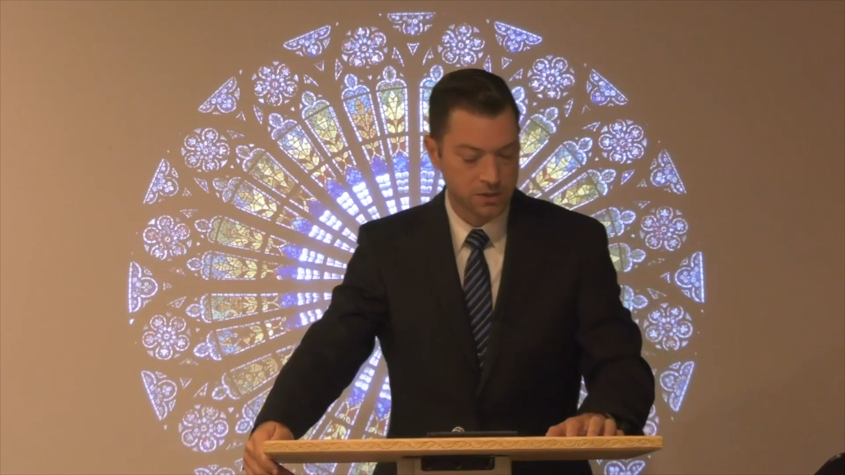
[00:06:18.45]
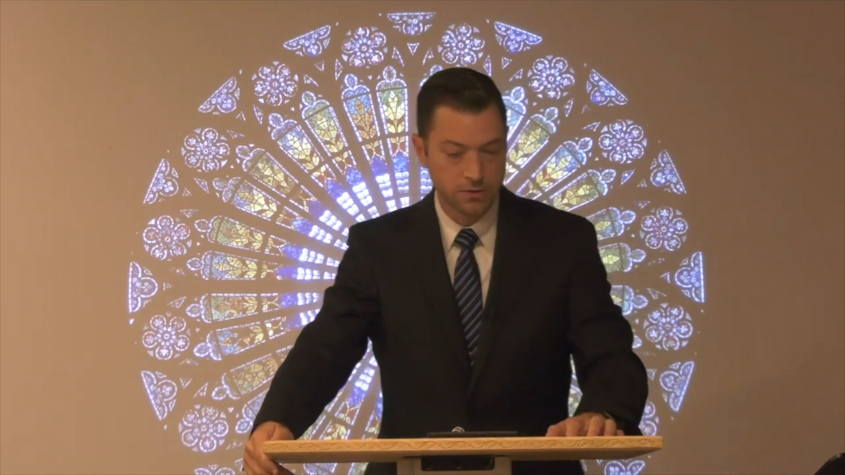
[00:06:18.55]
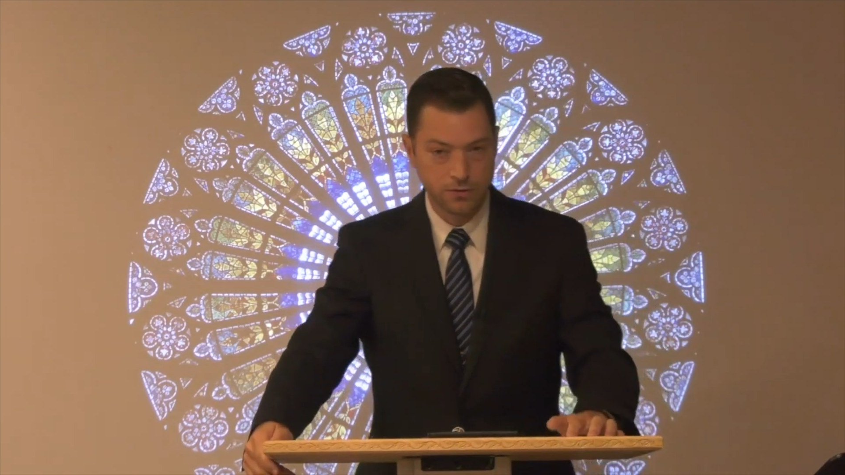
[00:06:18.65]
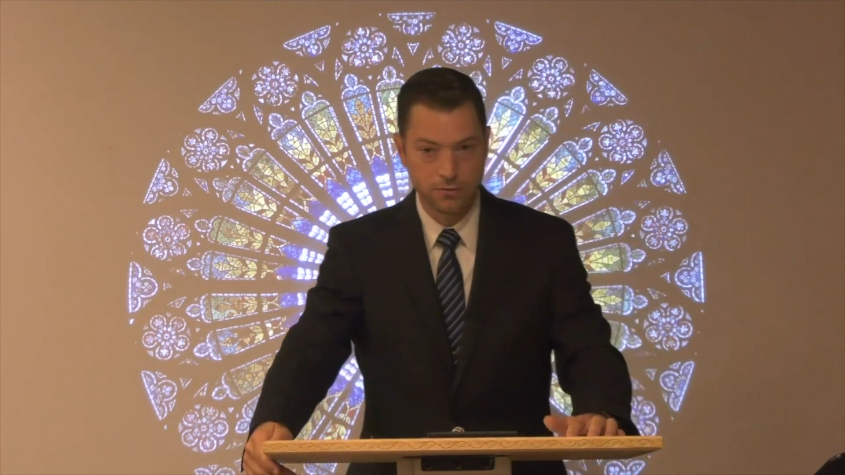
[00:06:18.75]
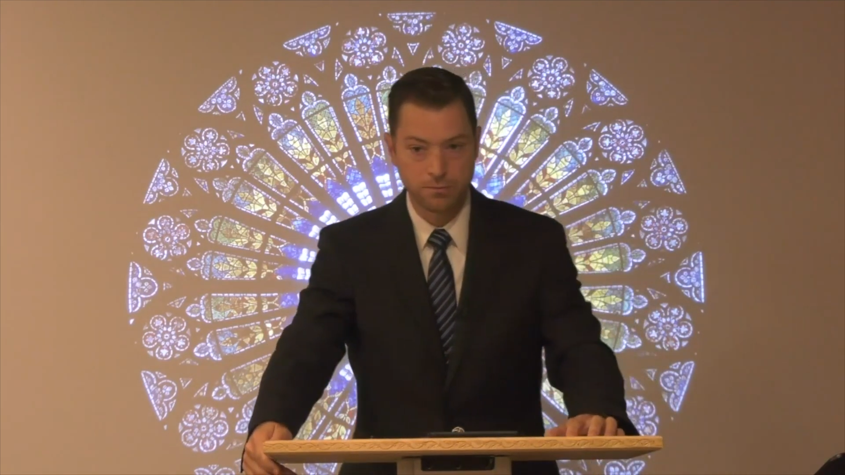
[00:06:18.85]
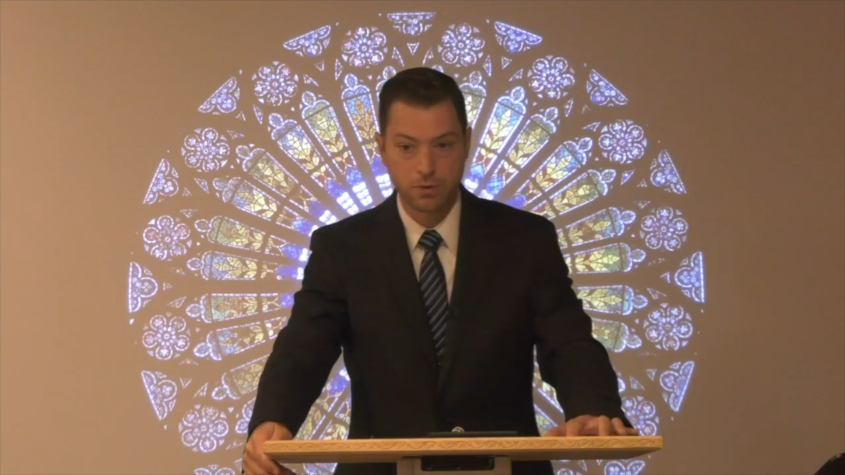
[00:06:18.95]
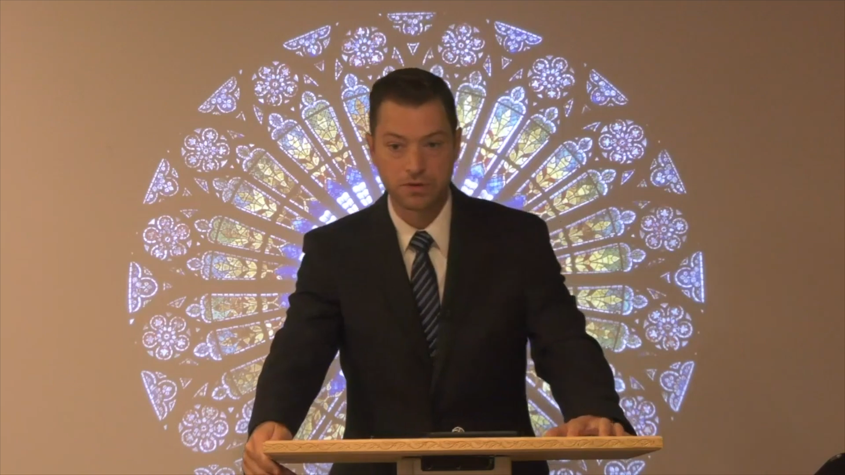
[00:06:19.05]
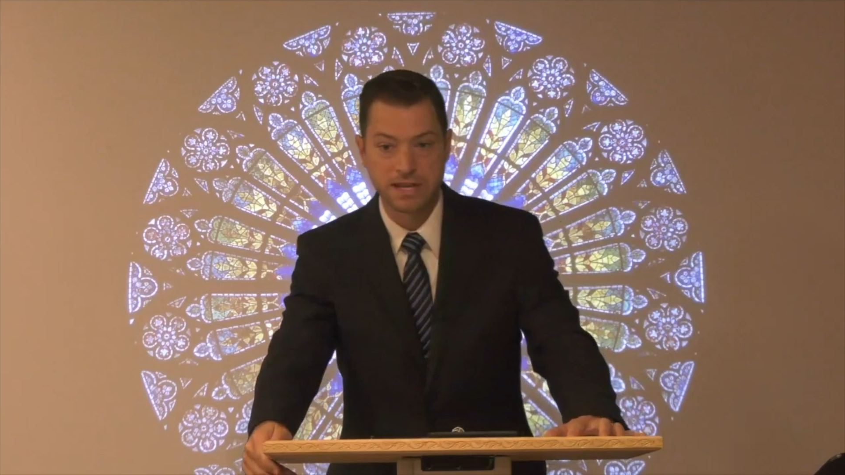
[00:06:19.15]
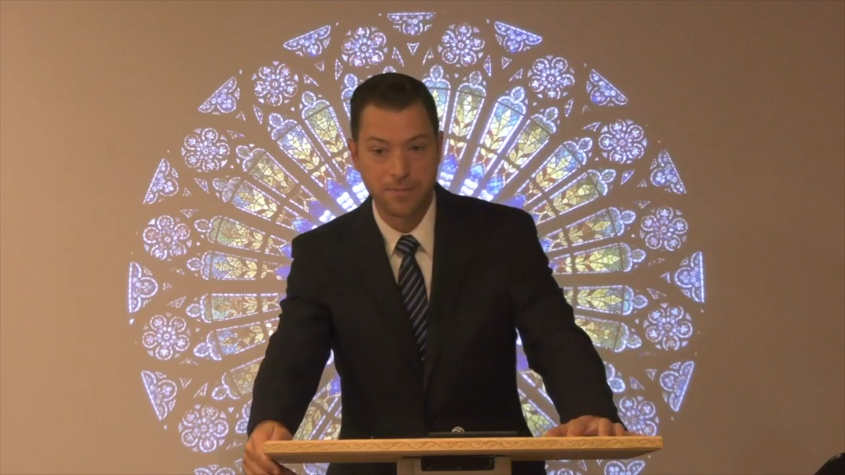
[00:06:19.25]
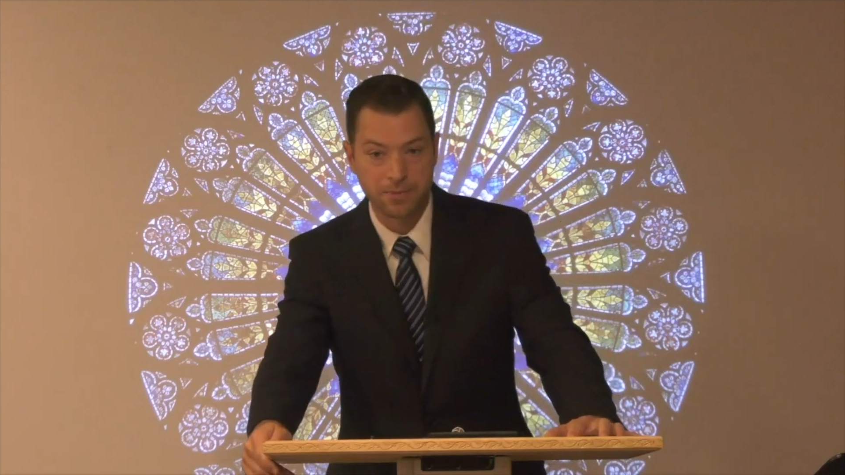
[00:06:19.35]
to
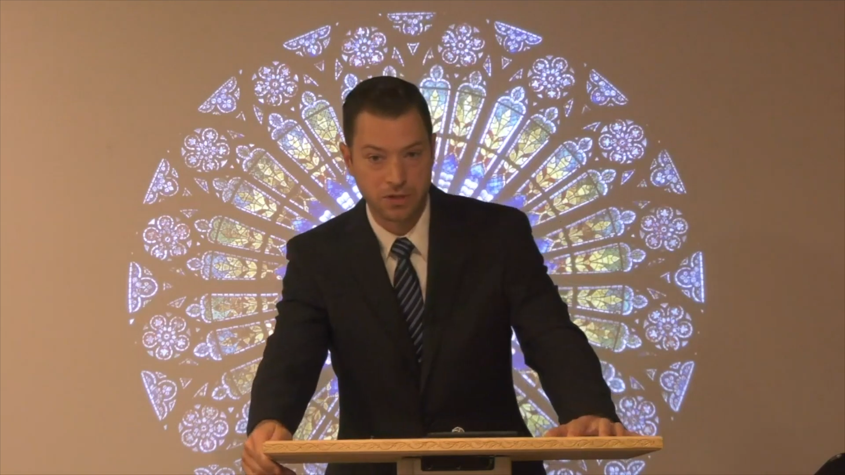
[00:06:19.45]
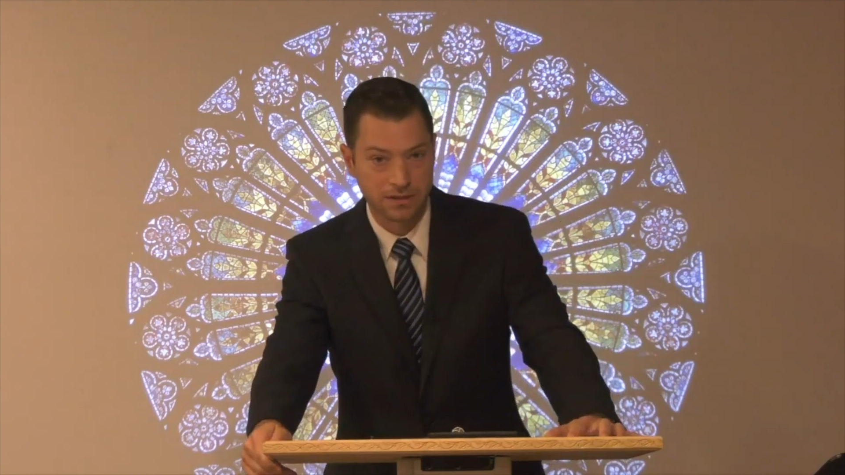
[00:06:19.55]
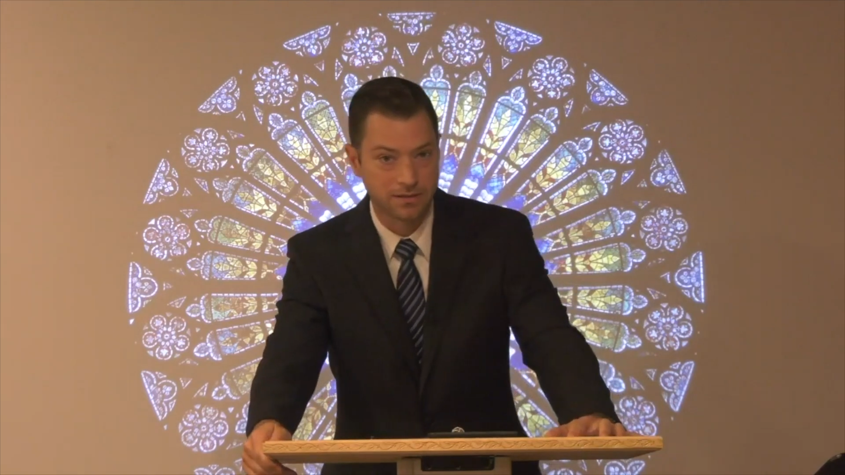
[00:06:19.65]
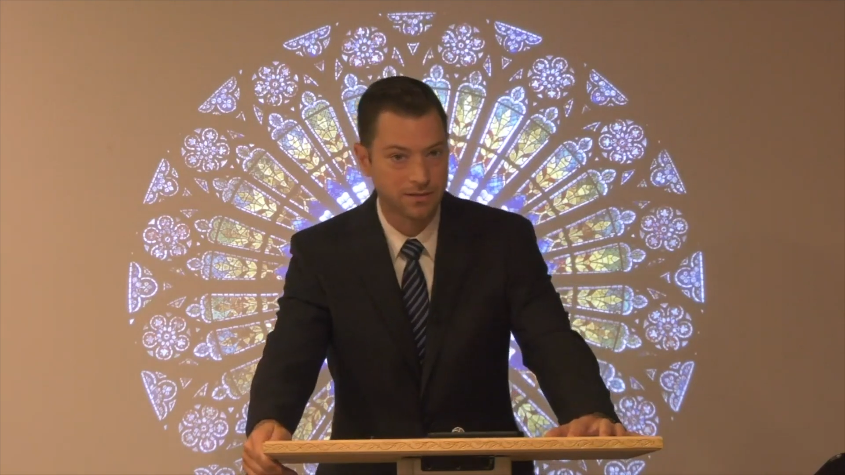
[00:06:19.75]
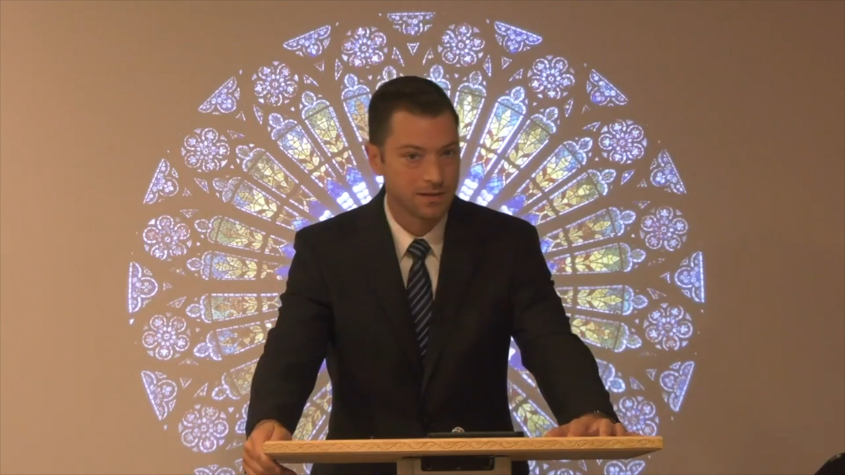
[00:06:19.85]
perception,